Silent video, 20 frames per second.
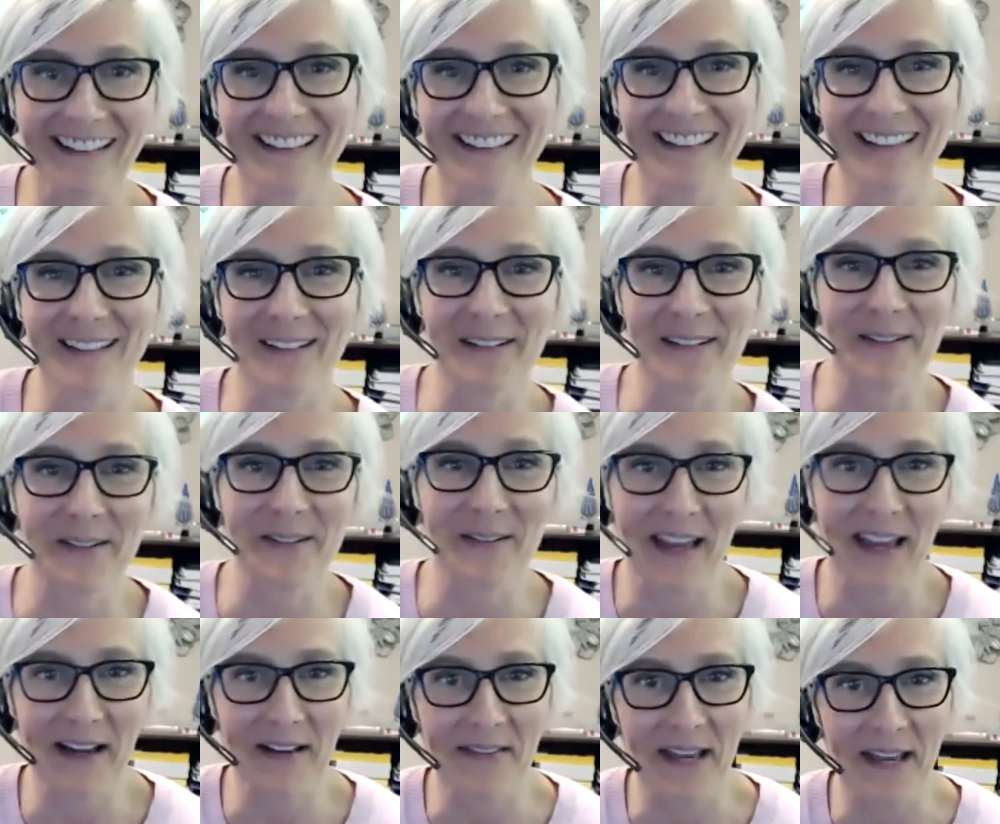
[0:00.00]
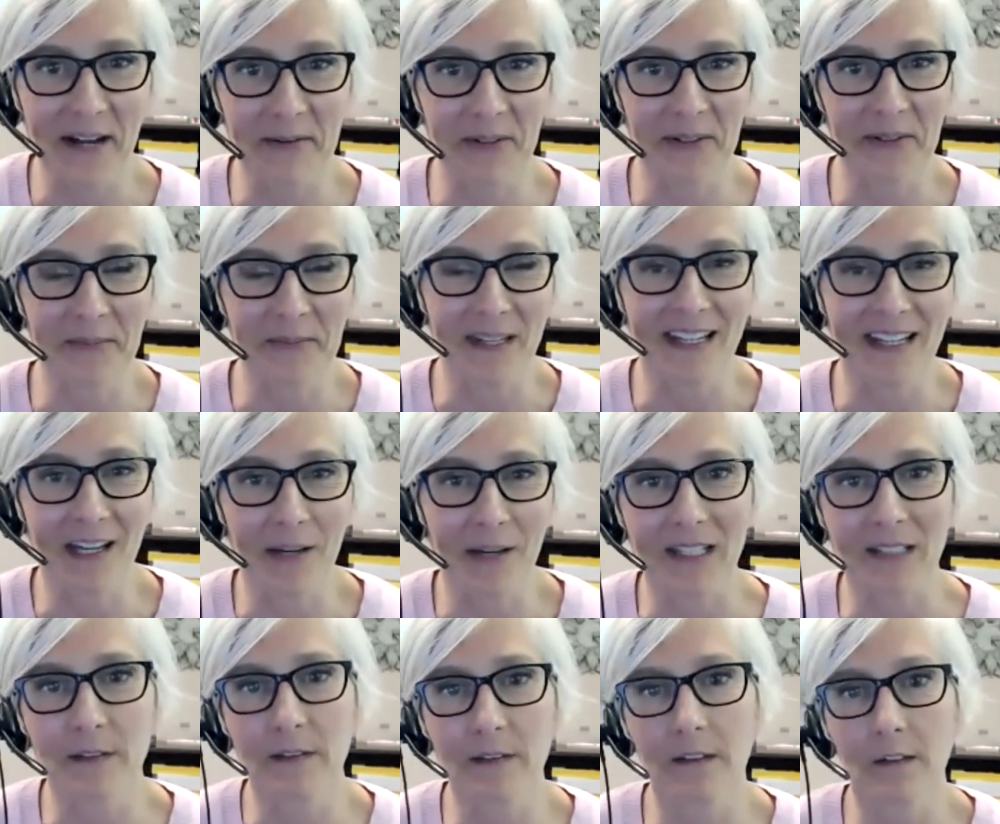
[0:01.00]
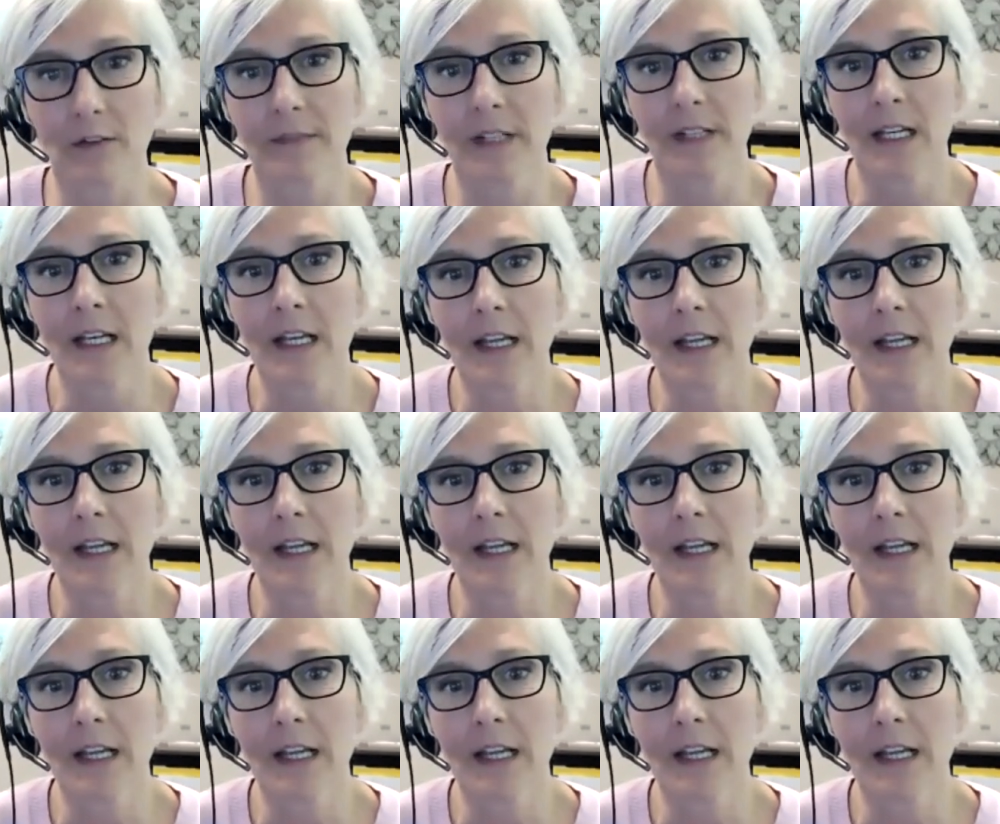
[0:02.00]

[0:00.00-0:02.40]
So that will be coming soon.